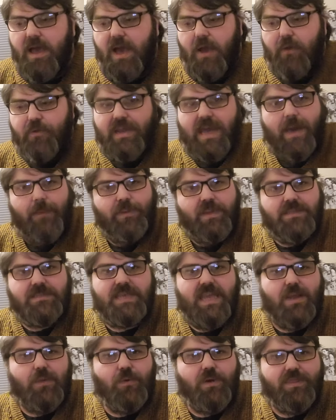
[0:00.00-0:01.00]
I would happily
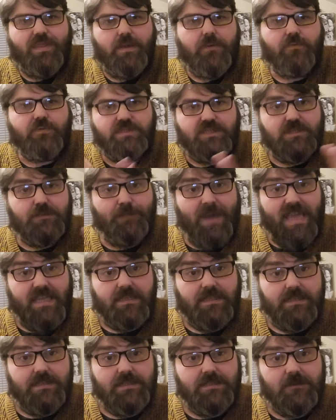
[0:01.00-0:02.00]
take one that was
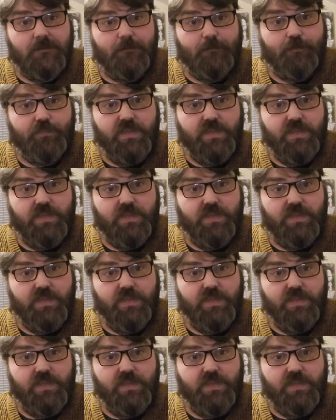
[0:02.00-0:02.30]
space,